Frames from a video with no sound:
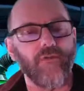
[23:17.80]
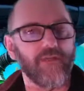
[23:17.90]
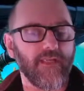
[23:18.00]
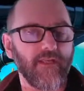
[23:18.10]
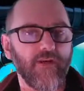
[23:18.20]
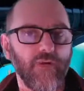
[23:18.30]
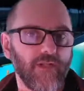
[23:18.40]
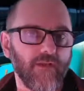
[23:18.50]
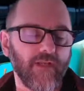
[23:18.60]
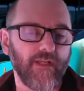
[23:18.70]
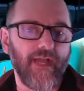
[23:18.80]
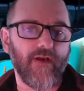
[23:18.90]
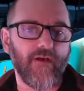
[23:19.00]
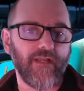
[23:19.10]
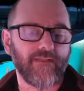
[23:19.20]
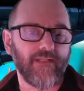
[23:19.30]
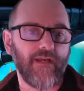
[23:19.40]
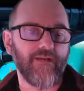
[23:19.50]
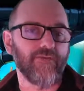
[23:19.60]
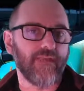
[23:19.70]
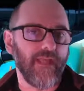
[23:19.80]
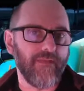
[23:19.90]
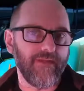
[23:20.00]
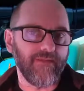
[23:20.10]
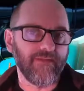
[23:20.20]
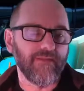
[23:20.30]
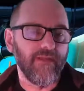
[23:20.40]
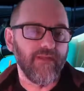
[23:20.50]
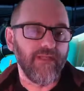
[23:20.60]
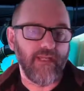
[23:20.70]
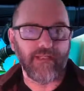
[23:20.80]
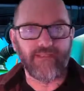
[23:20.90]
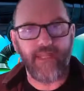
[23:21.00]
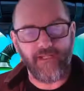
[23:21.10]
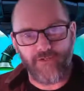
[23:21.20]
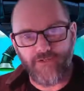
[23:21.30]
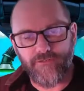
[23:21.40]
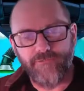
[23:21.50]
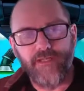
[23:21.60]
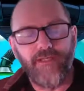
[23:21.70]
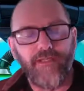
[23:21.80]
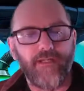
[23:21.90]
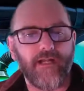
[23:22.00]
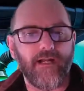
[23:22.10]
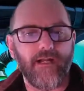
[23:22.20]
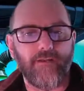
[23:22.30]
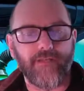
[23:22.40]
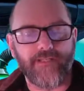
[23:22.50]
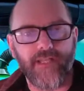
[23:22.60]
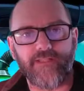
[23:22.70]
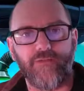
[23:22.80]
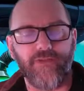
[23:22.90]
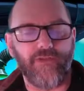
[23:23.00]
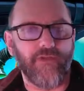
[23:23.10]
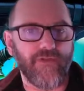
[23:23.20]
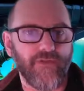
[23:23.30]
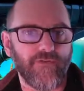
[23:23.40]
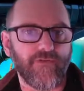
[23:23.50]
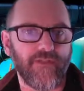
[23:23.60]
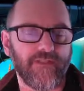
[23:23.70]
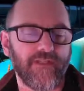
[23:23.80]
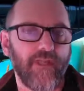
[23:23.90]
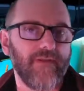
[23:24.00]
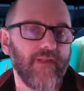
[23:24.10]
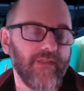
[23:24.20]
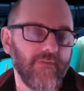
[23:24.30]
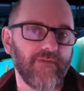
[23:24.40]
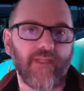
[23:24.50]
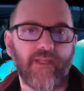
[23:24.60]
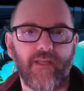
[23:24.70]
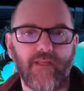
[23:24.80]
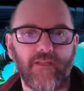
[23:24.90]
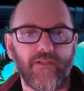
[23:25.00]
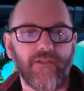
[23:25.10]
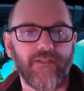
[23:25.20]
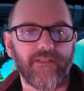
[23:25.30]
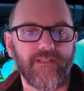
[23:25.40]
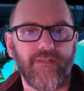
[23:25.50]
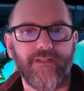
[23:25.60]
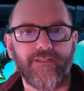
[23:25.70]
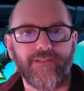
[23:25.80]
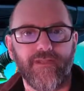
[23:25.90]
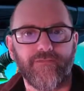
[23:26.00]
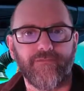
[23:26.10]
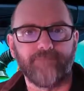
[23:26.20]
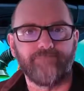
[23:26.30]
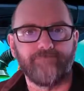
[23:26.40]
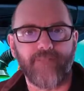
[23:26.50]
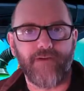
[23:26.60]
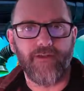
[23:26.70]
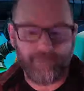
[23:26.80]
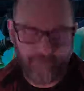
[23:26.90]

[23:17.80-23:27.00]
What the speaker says: where we'll take a quick look at how to use k-means in sklearn, because that's the one that you're going to use for the assignment, and then we'll take a look at the assignment itself. All